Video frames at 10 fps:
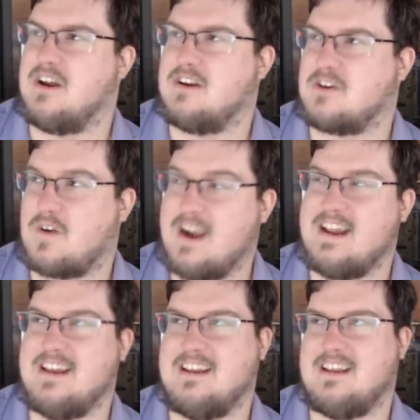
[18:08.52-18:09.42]

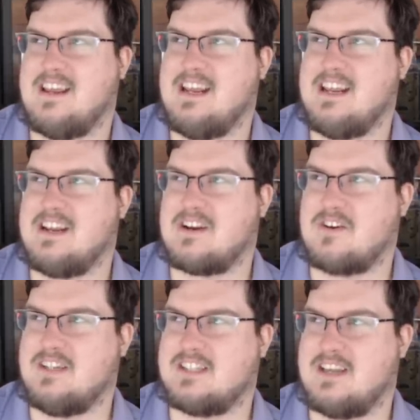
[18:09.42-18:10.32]
Granted, eating a
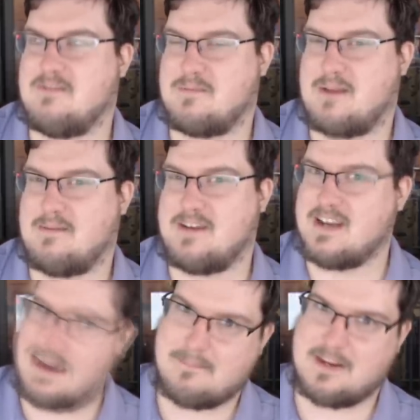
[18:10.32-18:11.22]
greenskin would probably
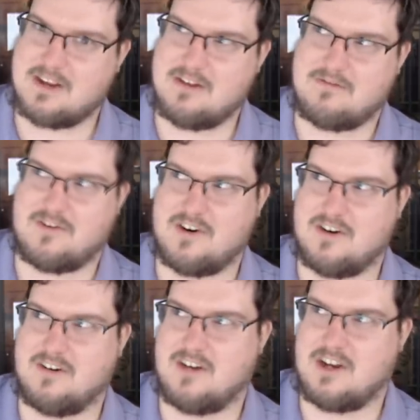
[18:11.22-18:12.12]
not be good
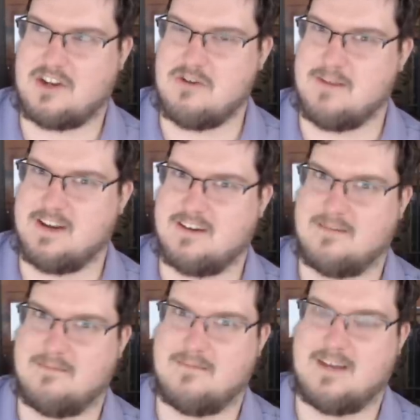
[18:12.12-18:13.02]
for a human.
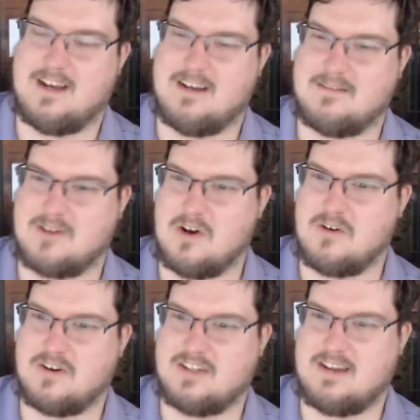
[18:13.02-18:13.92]

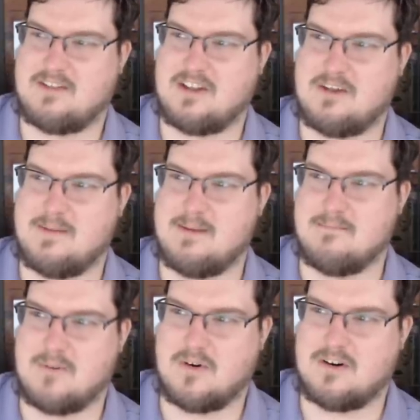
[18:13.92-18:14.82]
Ogres have a little bit
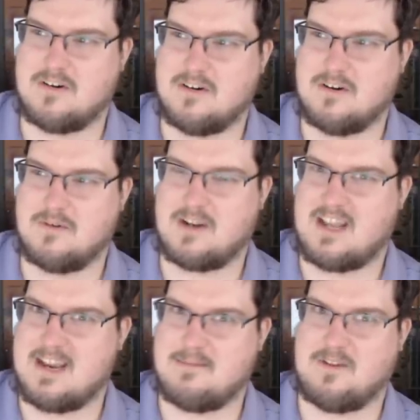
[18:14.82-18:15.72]
more
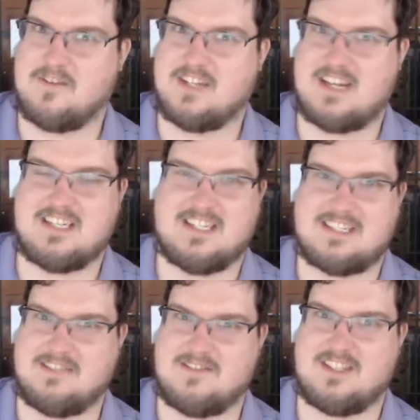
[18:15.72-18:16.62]
reliable of a
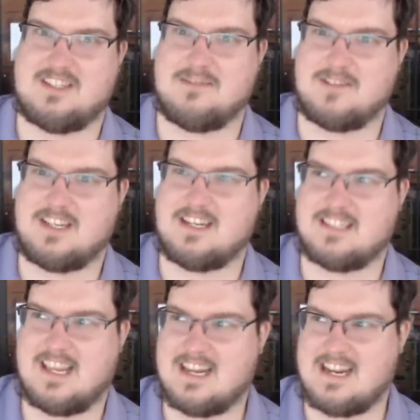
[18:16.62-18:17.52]
digestive system, seeing as
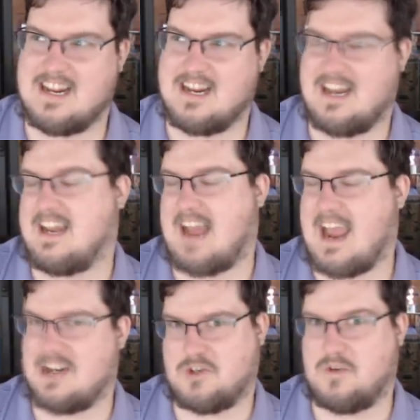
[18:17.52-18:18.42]
they can eat like
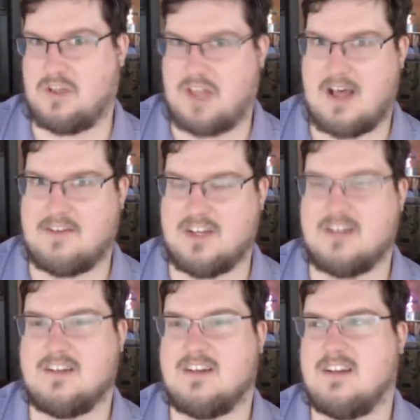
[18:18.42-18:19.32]
actual lava
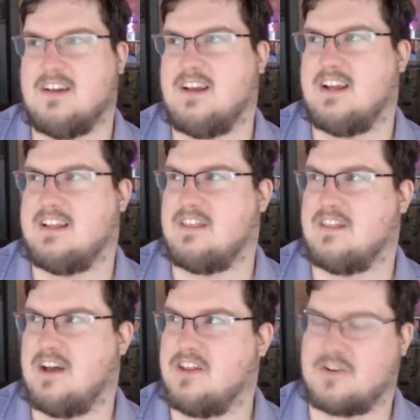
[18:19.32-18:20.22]
and
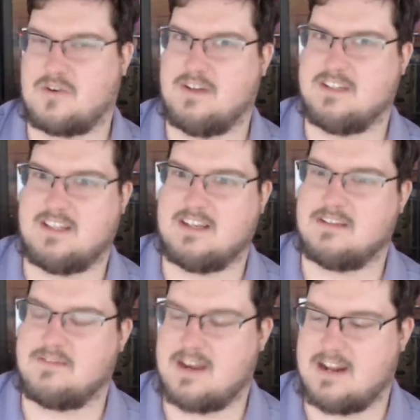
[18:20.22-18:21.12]
other crazy things
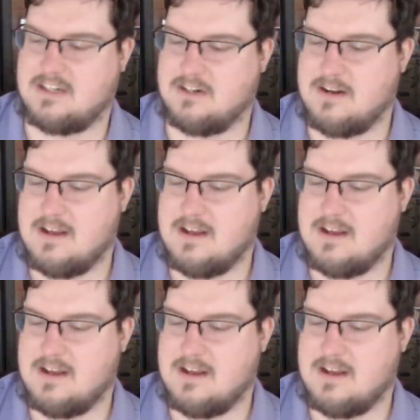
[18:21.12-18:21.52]
of that nature.